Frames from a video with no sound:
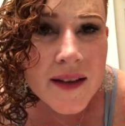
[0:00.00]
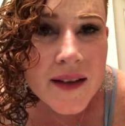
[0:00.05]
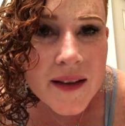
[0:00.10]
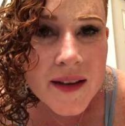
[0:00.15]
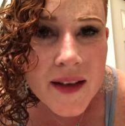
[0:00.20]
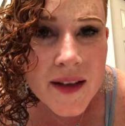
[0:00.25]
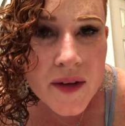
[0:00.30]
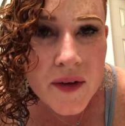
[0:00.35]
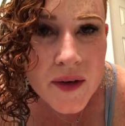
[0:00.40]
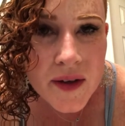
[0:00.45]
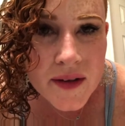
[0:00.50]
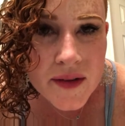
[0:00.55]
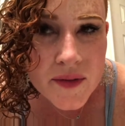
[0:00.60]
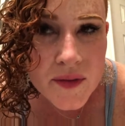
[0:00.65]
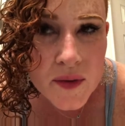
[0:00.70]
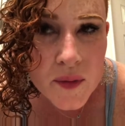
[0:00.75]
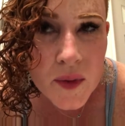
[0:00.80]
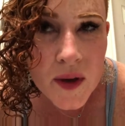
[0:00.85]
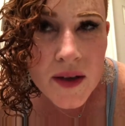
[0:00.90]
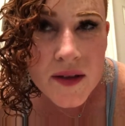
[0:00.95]
Thank you guys
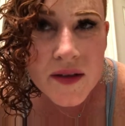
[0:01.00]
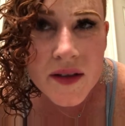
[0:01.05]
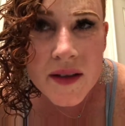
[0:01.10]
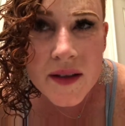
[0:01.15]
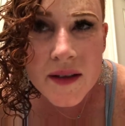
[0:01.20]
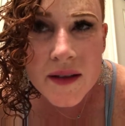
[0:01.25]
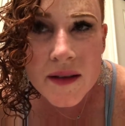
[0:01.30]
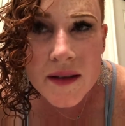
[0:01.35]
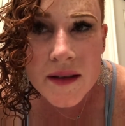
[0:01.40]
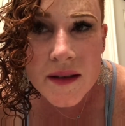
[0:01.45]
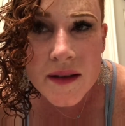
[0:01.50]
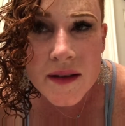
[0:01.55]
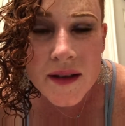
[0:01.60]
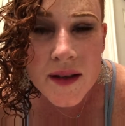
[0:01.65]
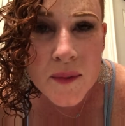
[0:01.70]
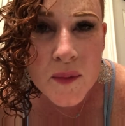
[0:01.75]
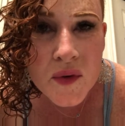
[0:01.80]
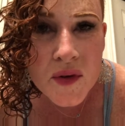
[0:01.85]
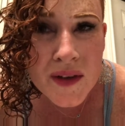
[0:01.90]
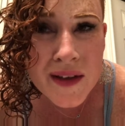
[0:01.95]
for watching.
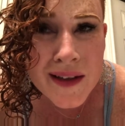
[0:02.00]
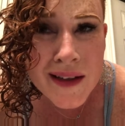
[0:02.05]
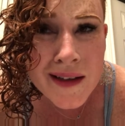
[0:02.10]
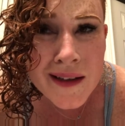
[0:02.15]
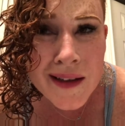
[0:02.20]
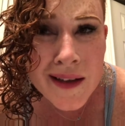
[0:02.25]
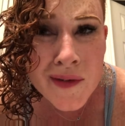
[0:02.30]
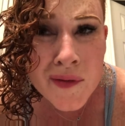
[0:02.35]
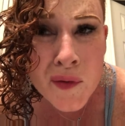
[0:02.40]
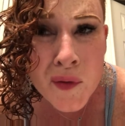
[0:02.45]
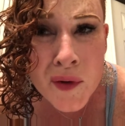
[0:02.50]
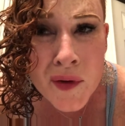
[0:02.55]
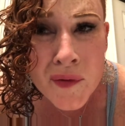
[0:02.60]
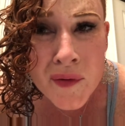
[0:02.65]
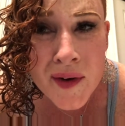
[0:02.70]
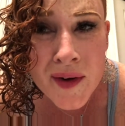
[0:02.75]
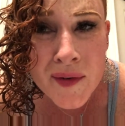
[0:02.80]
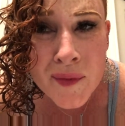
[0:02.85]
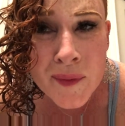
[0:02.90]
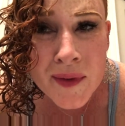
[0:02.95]
I'm looking at like
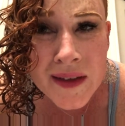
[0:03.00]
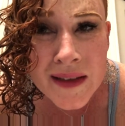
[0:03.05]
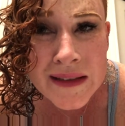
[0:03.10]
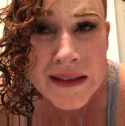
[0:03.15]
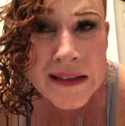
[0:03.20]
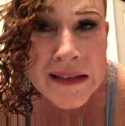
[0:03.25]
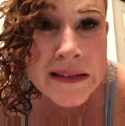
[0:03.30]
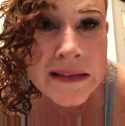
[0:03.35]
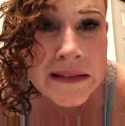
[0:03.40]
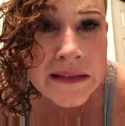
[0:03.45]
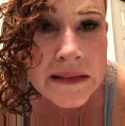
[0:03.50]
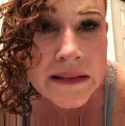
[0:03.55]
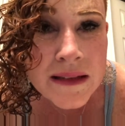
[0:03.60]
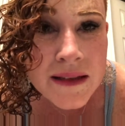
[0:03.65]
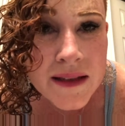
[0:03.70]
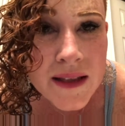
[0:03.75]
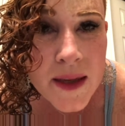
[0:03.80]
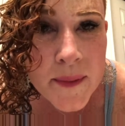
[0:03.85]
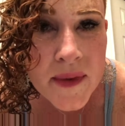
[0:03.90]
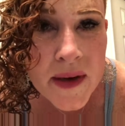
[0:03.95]
45 minutes.
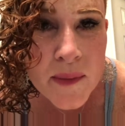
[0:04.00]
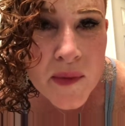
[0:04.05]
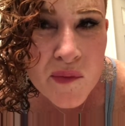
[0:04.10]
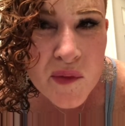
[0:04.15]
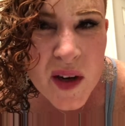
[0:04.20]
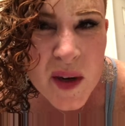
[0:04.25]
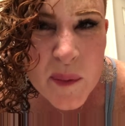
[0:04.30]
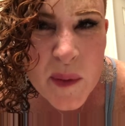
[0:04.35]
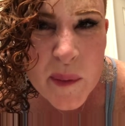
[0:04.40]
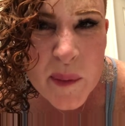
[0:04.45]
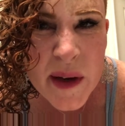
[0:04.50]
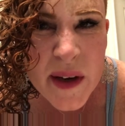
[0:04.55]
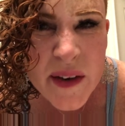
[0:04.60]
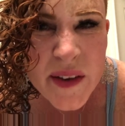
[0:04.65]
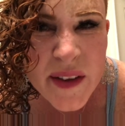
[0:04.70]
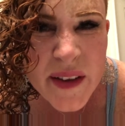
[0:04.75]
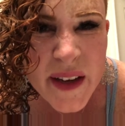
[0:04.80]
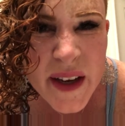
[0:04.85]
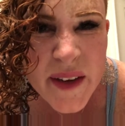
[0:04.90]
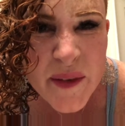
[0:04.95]
I mean, I've been running my
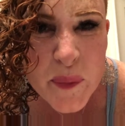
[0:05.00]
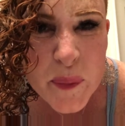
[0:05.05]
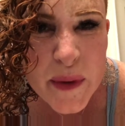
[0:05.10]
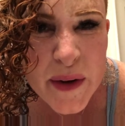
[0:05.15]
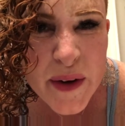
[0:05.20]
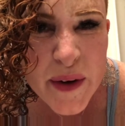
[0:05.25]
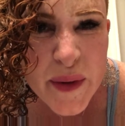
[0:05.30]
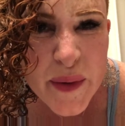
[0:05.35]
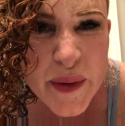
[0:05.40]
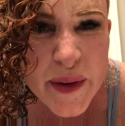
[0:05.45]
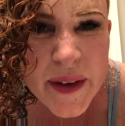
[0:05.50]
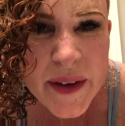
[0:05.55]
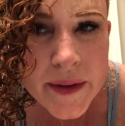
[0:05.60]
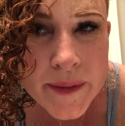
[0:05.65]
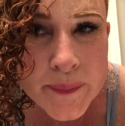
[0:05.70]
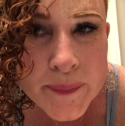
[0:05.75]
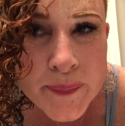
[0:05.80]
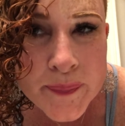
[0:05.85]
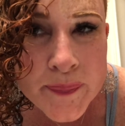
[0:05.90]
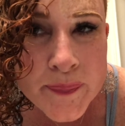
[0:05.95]
mouth and I haven't been
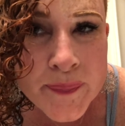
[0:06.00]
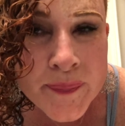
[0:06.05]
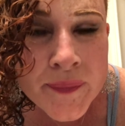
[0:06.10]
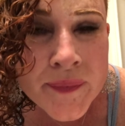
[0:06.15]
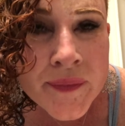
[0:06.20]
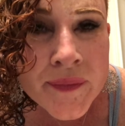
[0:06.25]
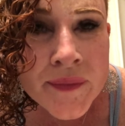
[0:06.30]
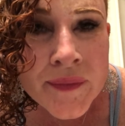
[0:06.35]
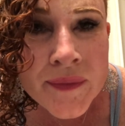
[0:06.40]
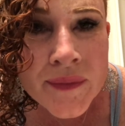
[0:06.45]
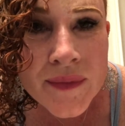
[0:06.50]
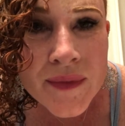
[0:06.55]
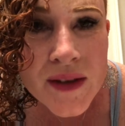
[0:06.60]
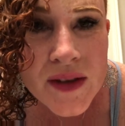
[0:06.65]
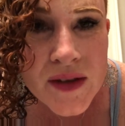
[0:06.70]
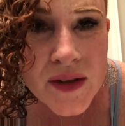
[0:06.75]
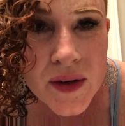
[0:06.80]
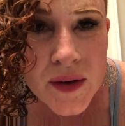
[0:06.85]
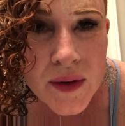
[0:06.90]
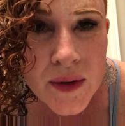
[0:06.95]
hurrying.
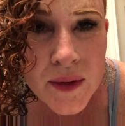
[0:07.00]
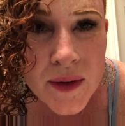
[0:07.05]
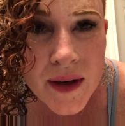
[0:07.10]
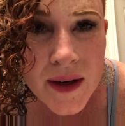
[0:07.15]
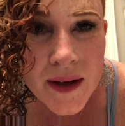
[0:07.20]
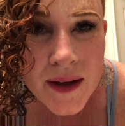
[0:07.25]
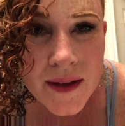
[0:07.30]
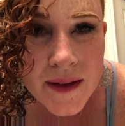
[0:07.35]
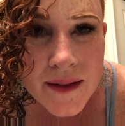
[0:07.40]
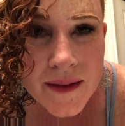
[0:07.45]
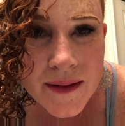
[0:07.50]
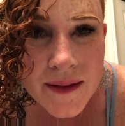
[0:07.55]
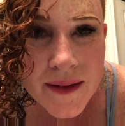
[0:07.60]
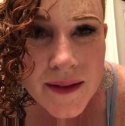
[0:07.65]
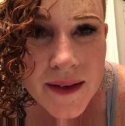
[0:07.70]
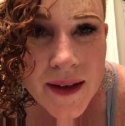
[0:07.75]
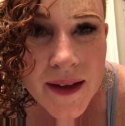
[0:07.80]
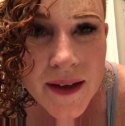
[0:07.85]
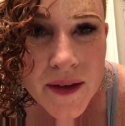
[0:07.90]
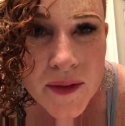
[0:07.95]
So
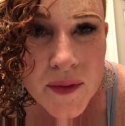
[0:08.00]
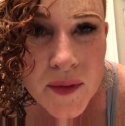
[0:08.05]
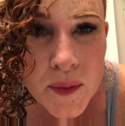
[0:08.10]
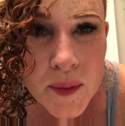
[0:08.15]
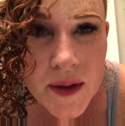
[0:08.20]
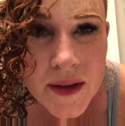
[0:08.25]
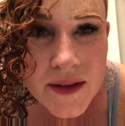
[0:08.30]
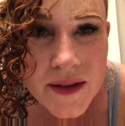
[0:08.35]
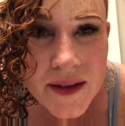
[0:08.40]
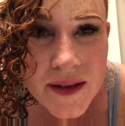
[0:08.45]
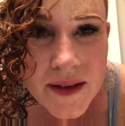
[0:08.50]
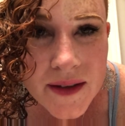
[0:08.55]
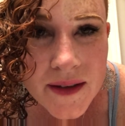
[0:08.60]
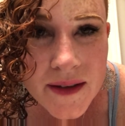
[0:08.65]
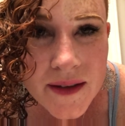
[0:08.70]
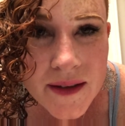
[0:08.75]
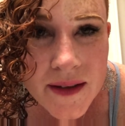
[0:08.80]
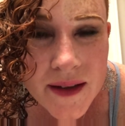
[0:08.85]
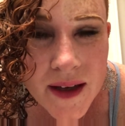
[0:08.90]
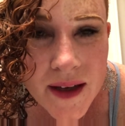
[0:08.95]
thank you for
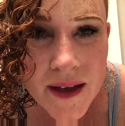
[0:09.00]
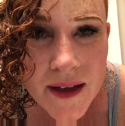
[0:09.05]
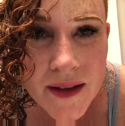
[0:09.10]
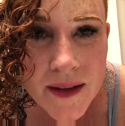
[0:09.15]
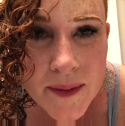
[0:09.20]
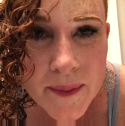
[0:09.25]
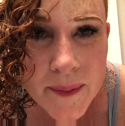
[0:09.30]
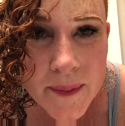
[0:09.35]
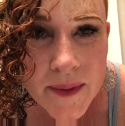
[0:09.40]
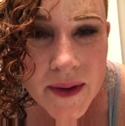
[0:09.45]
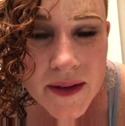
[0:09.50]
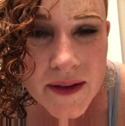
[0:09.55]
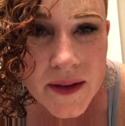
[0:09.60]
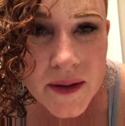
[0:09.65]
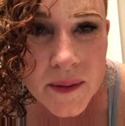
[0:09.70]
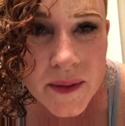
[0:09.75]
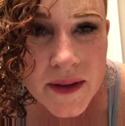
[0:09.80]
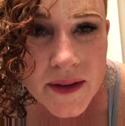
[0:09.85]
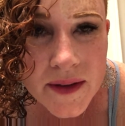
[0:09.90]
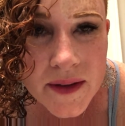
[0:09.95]
watching. As
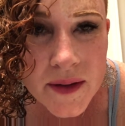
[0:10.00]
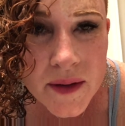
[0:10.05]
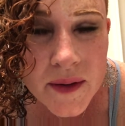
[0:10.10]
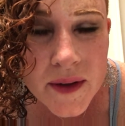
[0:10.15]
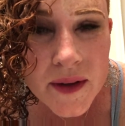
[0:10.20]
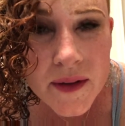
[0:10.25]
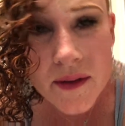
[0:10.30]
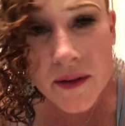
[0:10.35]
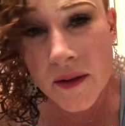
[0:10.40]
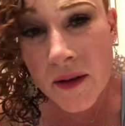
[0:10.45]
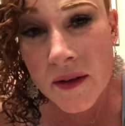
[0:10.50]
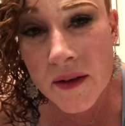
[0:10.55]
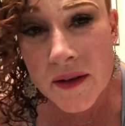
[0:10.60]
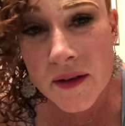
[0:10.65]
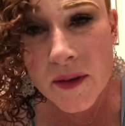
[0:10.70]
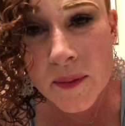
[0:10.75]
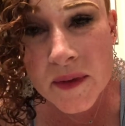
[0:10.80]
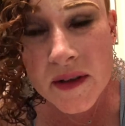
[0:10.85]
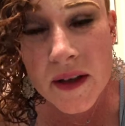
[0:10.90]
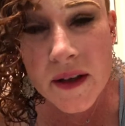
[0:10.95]
always, go to the
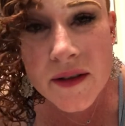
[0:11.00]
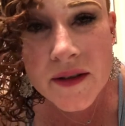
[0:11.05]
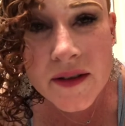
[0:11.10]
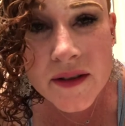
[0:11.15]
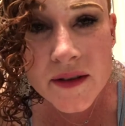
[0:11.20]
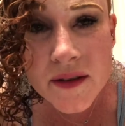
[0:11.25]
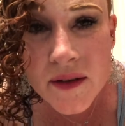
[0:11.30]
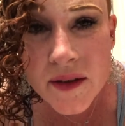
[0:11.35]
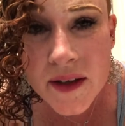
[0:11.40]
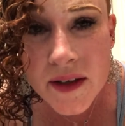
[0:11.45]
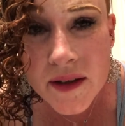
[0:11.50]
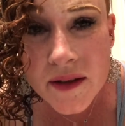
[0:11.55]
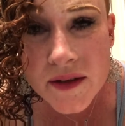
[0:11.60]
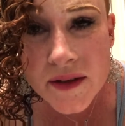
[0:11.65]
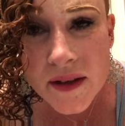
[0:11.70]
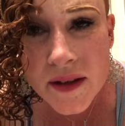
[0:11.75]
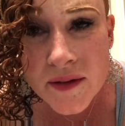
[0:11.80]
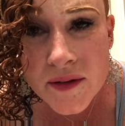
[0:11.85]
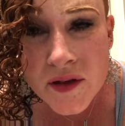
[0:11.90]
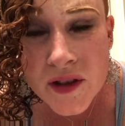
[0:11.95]
dermatologist, go get
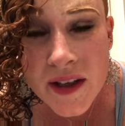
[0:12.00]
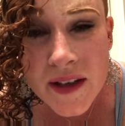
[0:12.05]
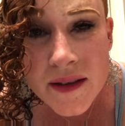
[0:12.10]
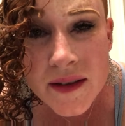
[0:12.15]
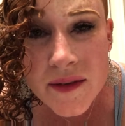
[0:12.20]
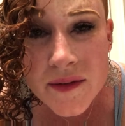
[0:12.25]
yourself checked.